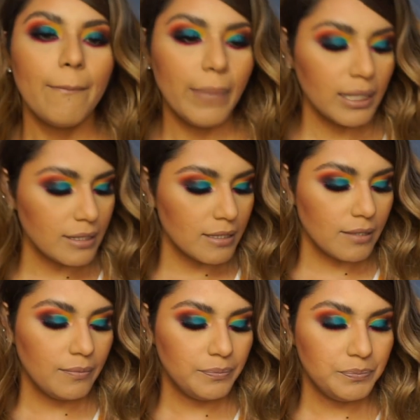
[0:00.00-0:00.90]

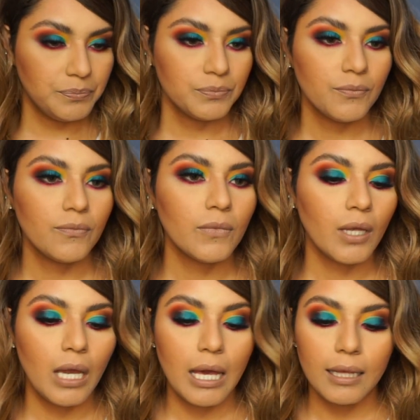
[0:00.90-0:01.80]
but
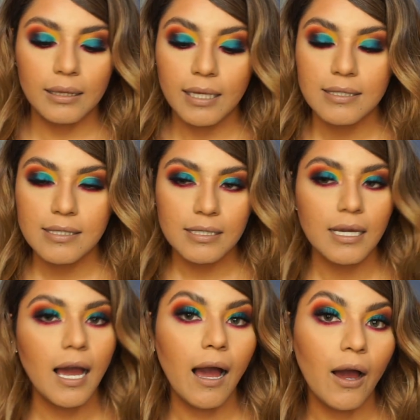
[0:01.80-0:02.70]
let's see
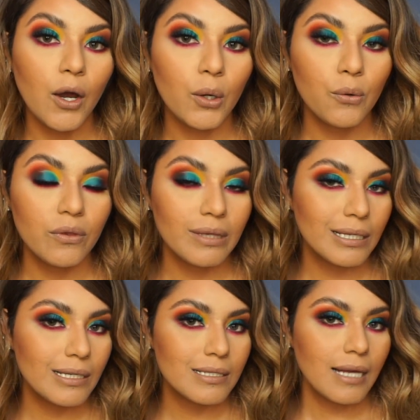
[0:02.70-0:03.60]
how
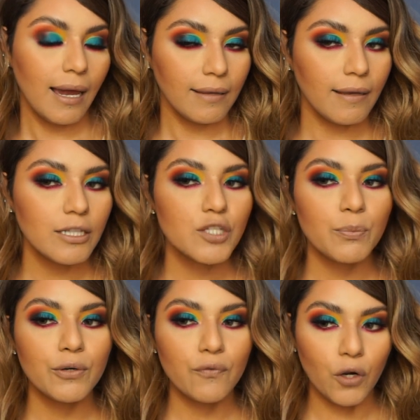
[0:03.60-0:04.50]
these highlights
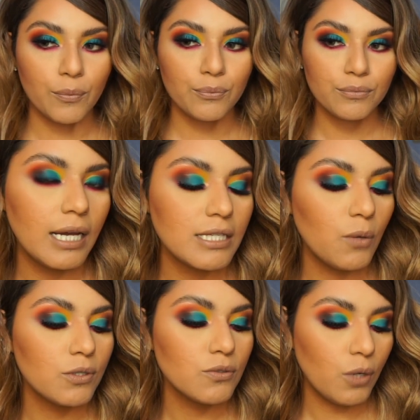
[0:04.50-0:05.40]
perform. As I
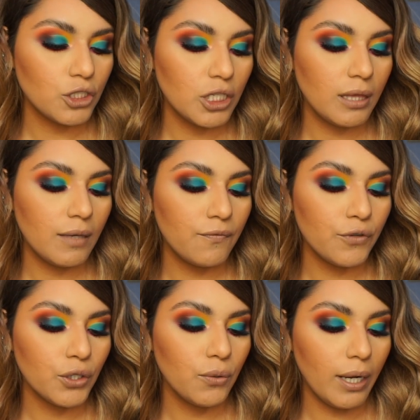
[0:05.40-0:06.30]
was swatching them for
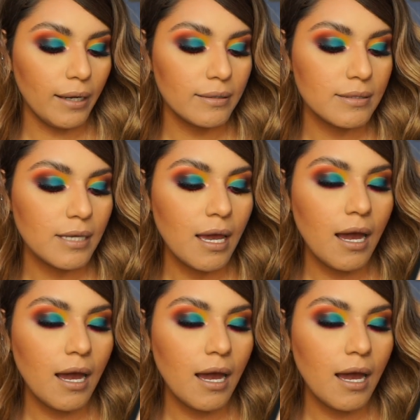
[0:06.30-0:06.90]
you guys,